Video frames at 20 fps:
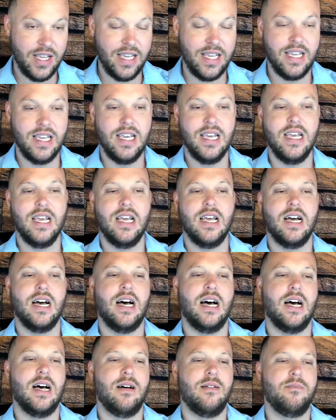um,
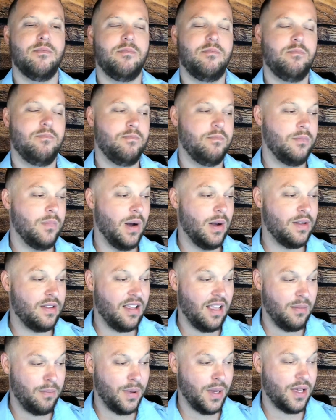
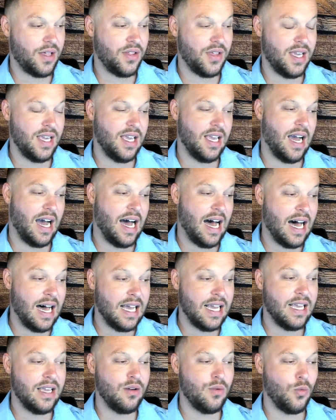typically i
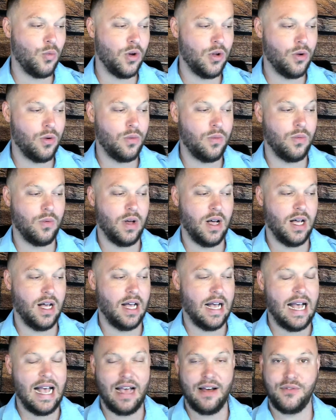will uh,
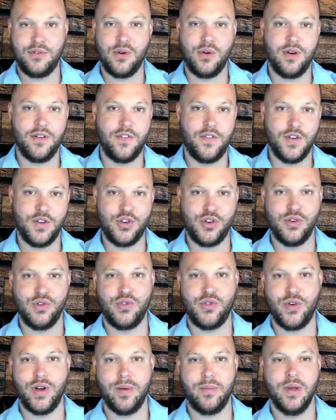after a fishing trip
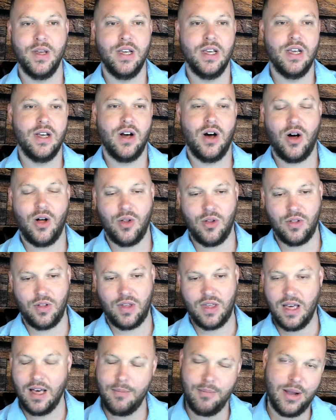i'll cut my
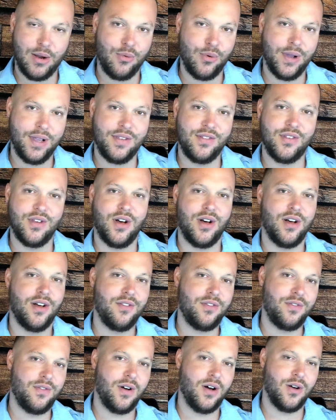rigs off i'll
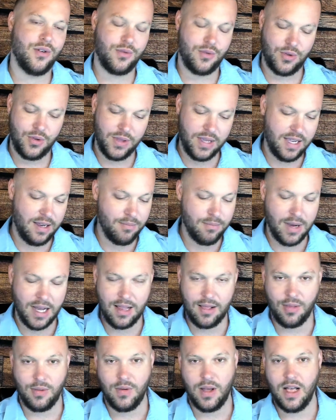clean my
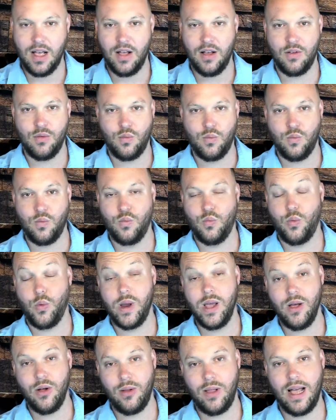uh, reel
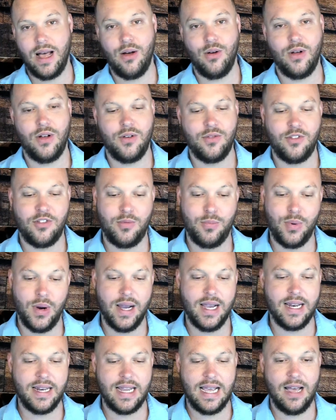out, I'll spray it
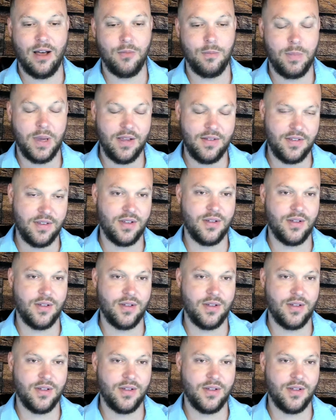down. Basically,